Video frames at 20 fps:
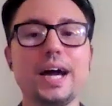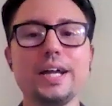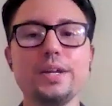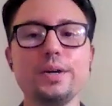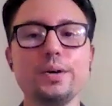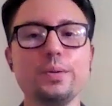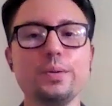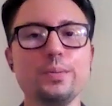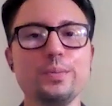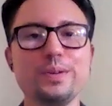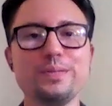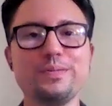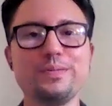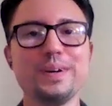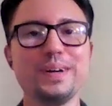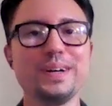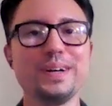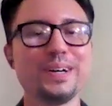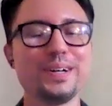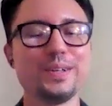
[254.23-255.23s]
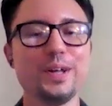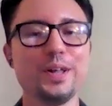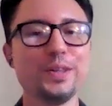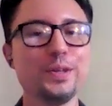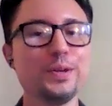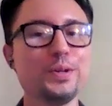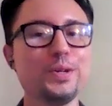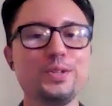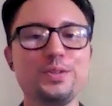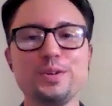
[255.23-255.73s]
I know we've
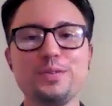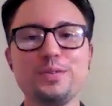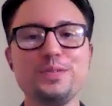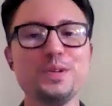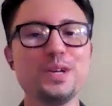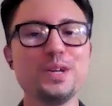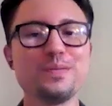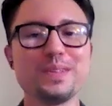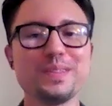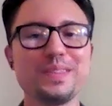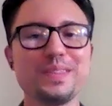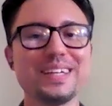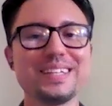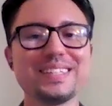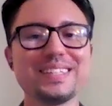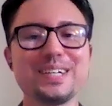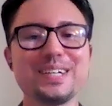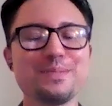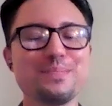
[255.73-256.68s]
alluded to a few different things here,